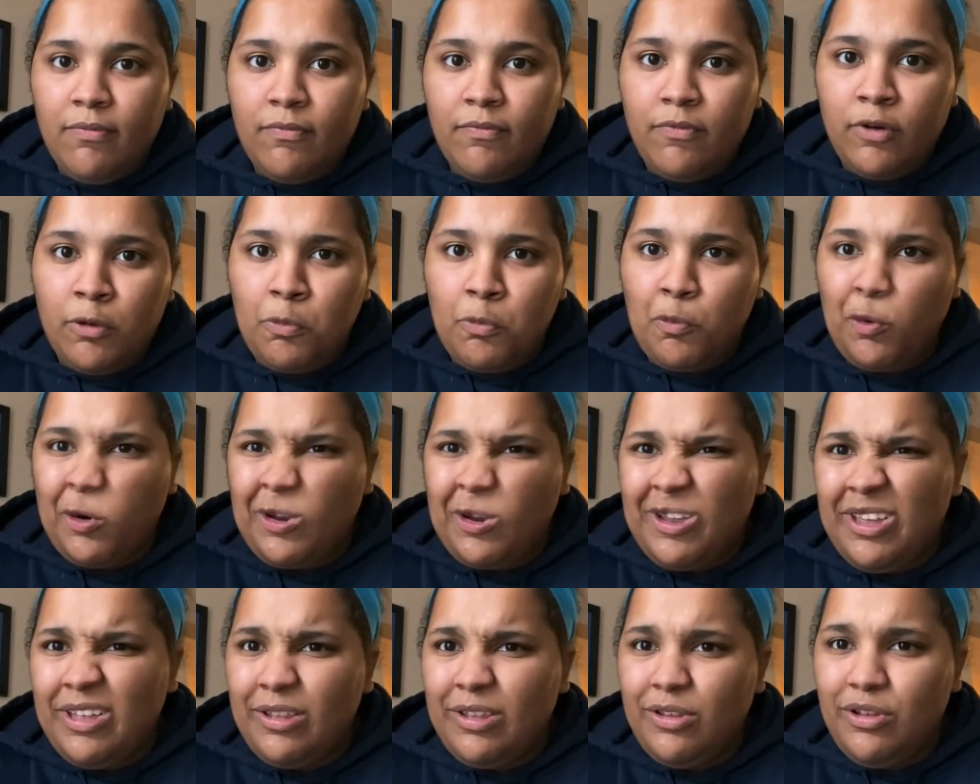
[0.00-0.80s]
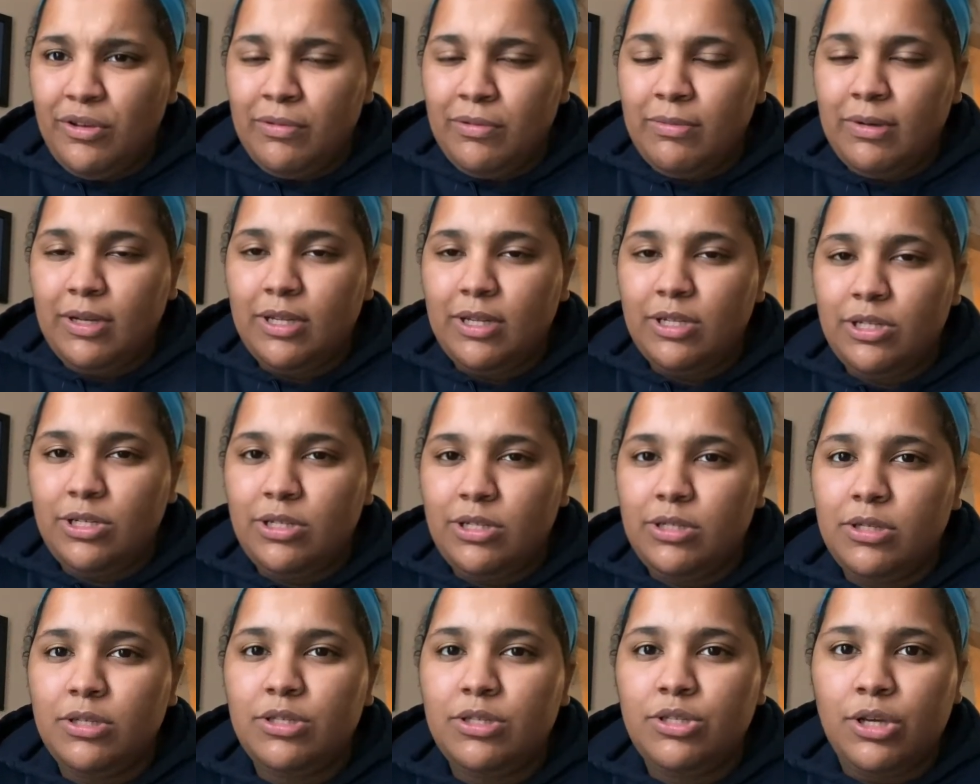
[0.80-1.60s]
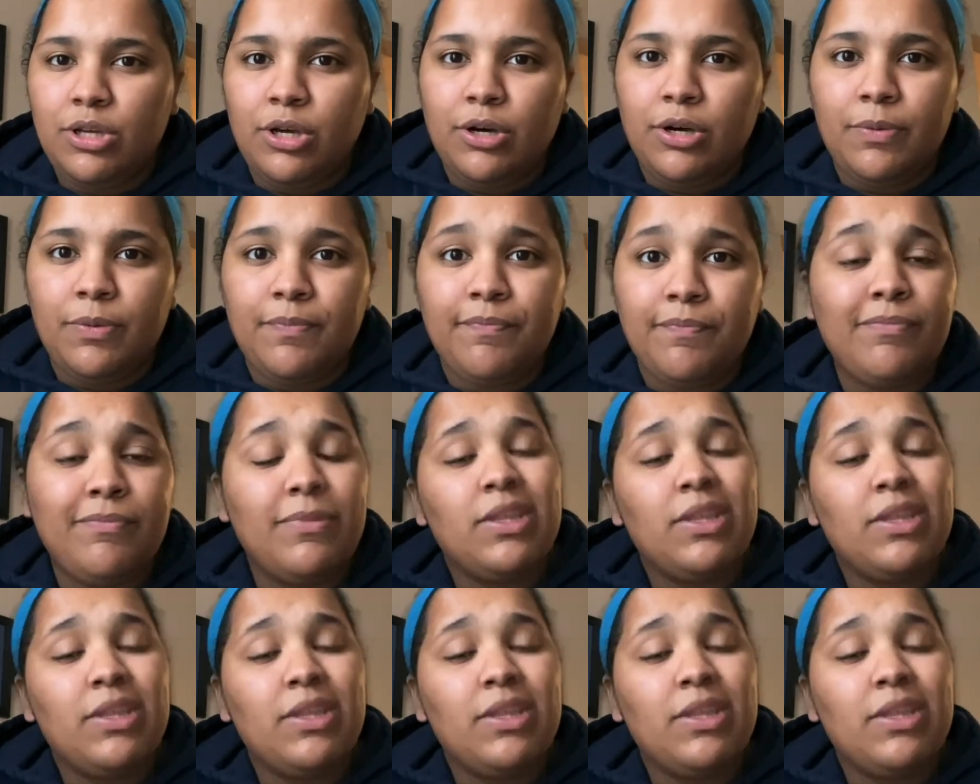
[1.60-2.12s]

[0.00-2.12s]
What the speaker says: from working too much. So